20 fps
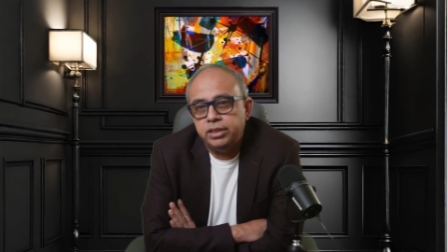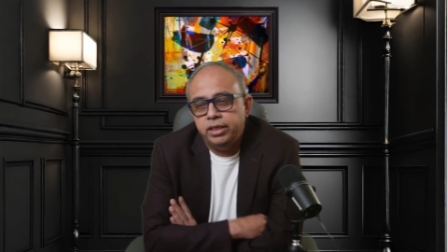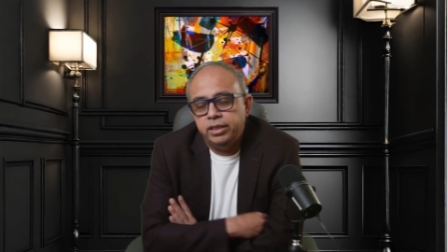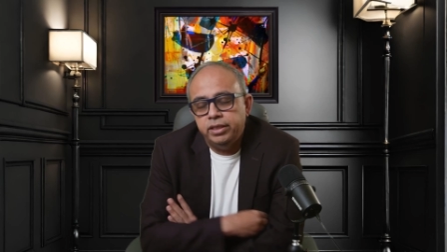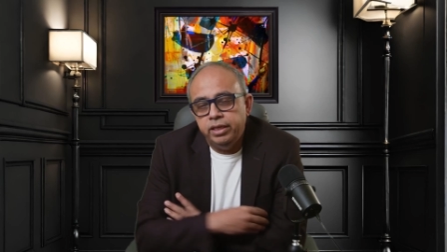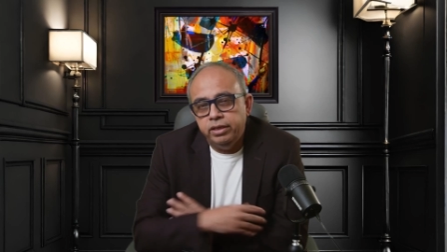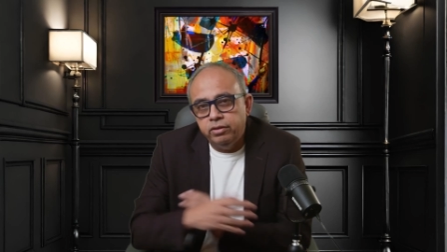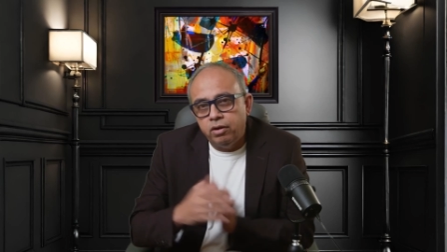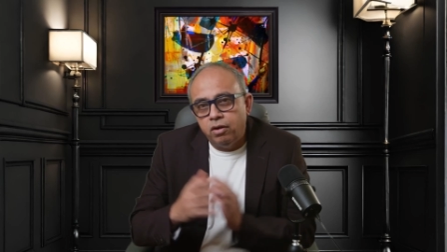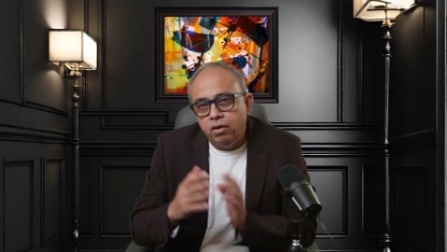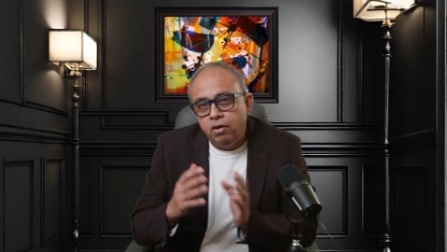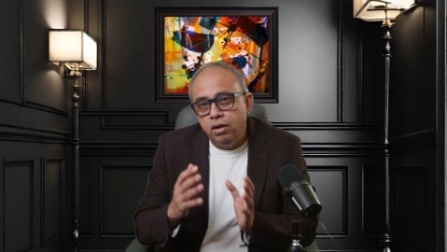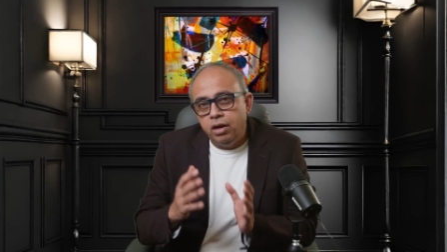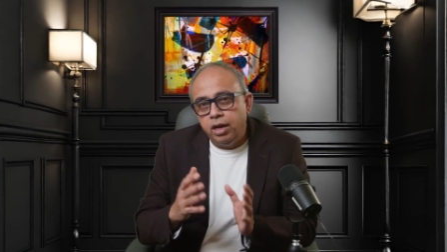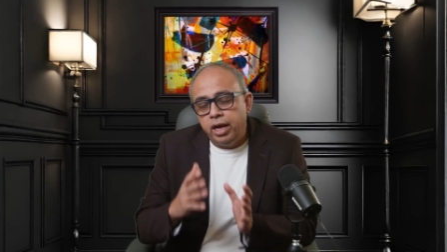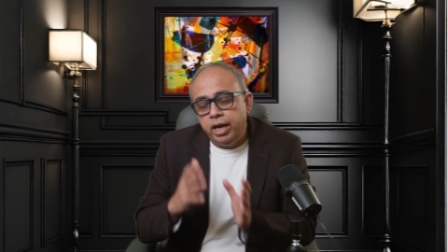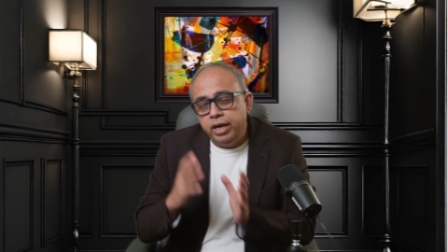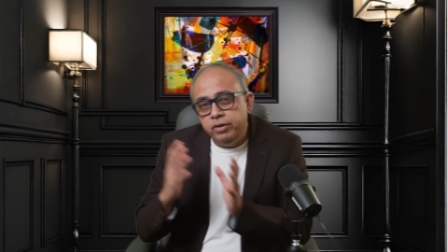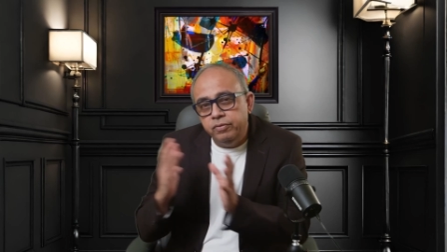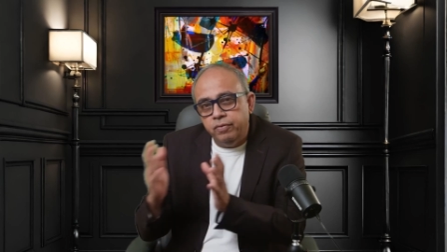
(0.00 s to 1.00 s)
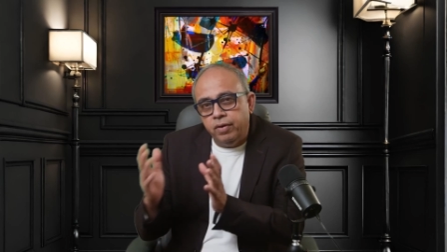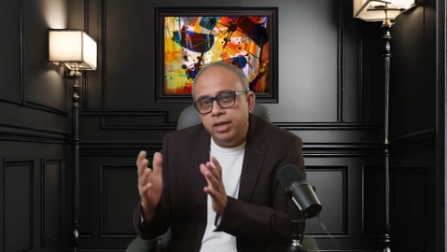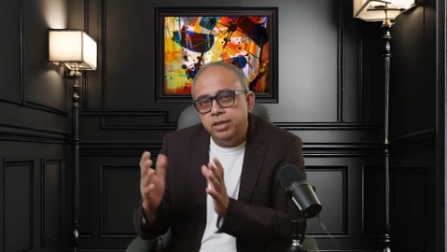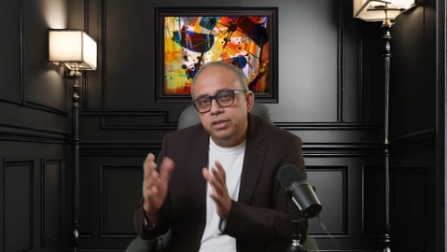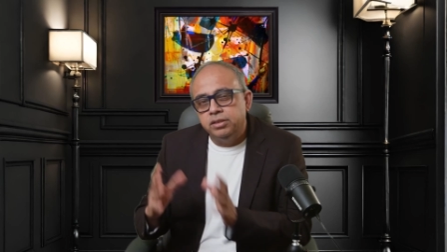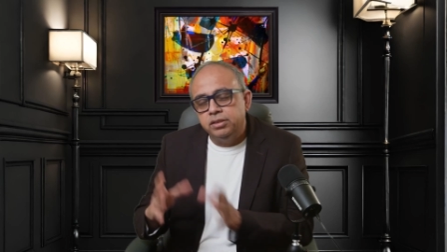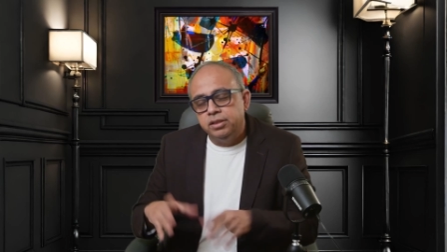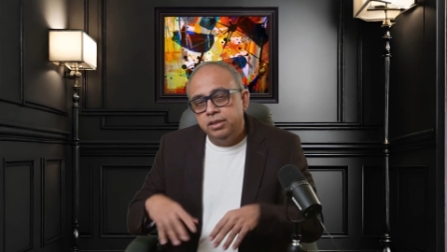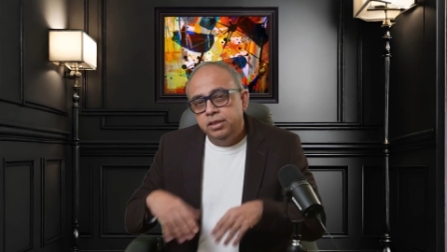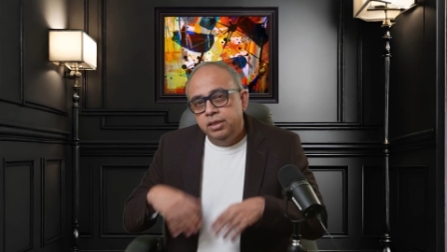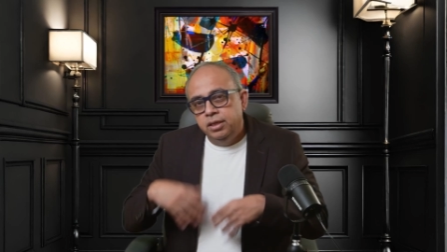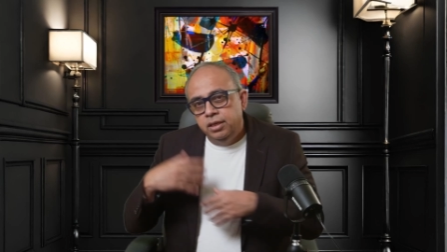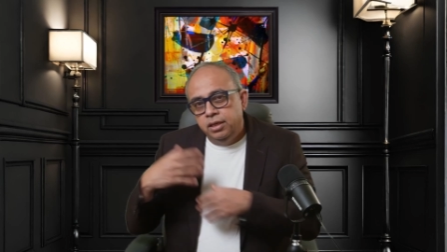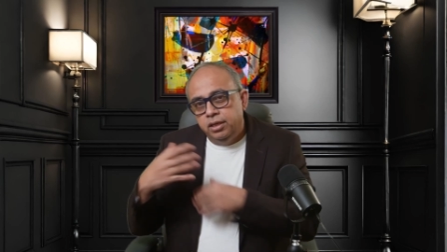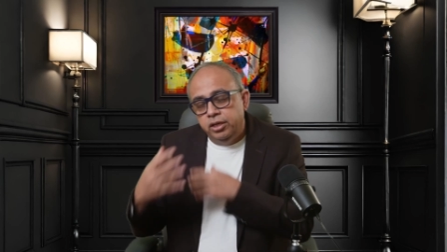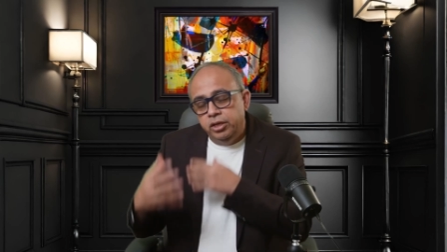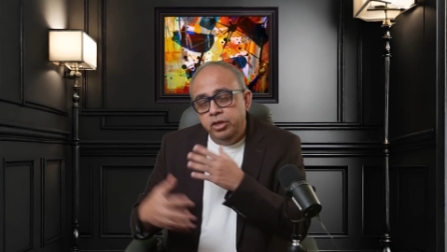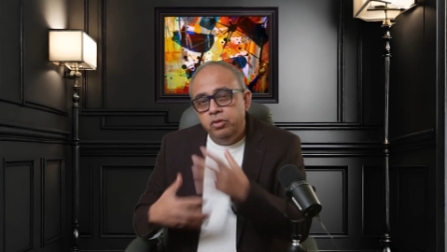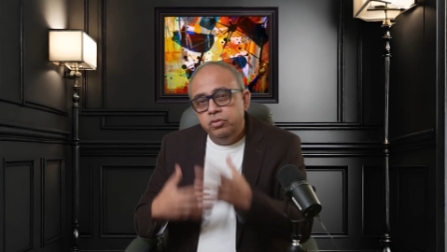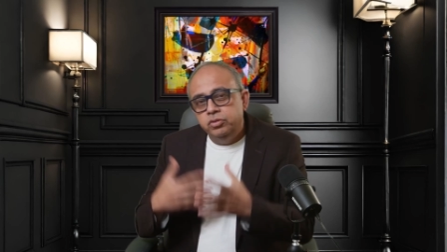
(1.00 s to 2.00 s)
These are all advanced
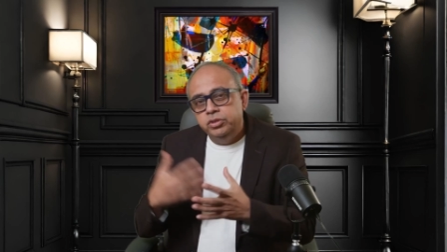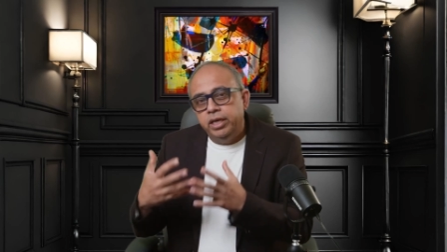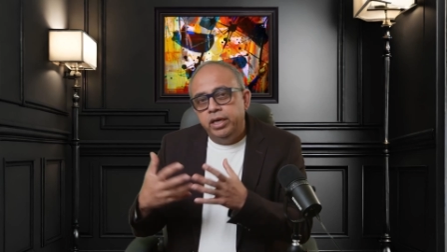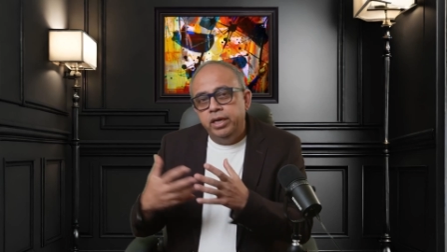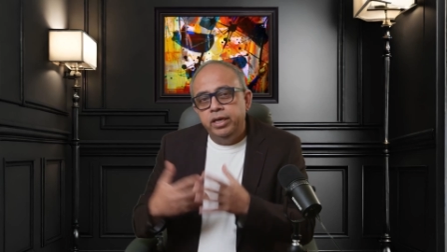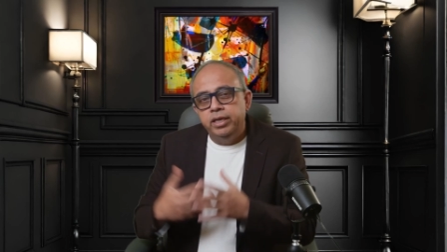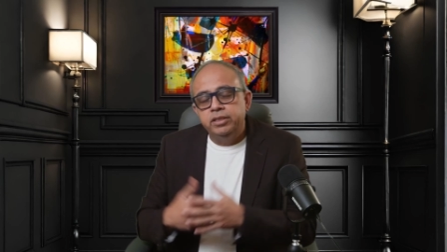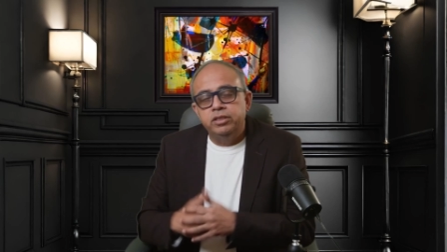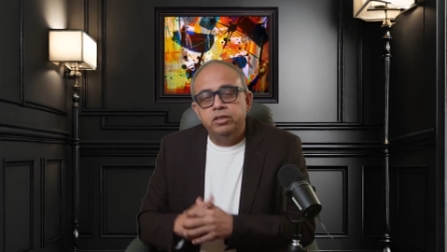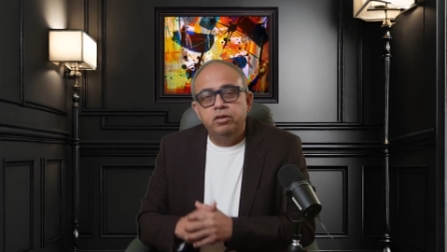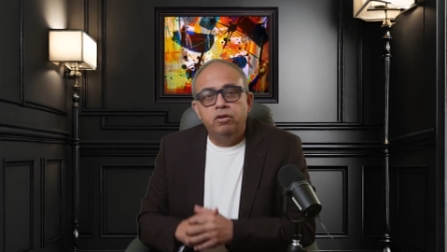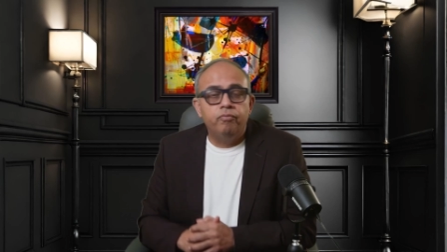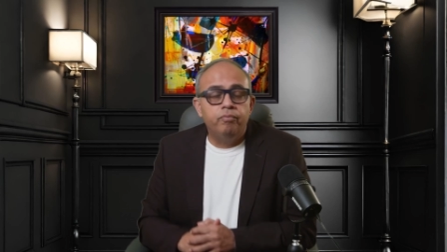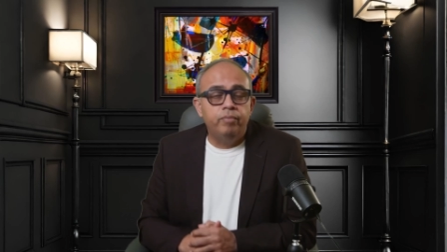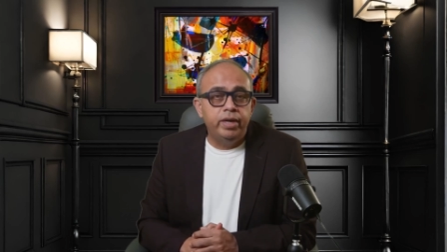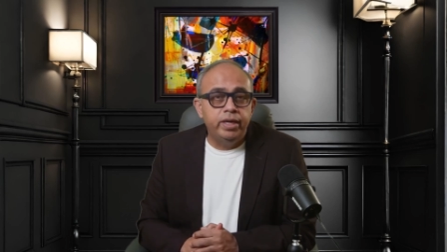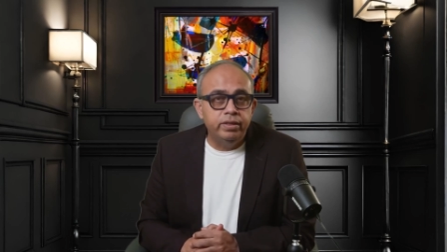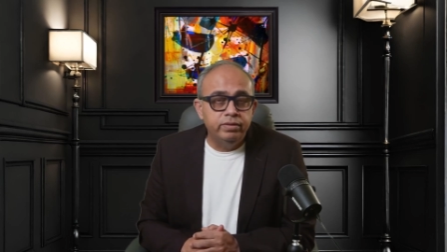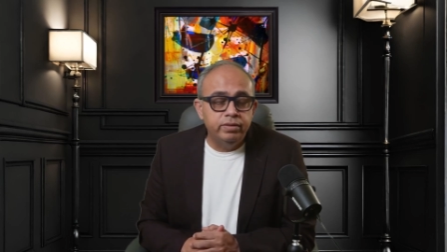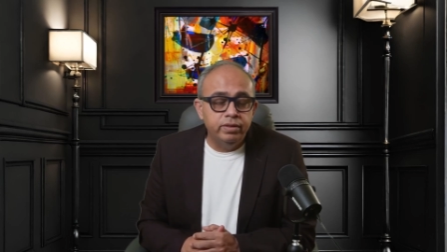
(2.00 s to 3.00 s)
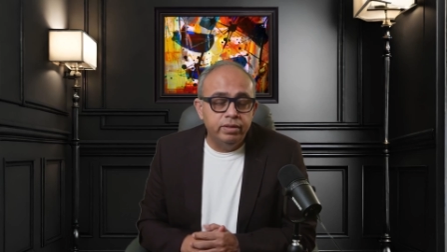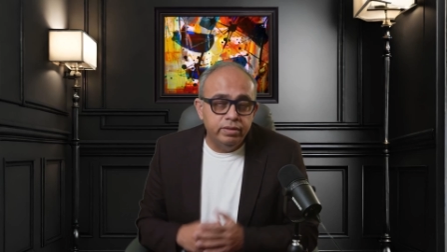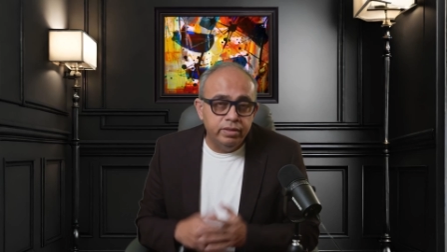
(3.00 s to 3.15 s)
new generation of medicines.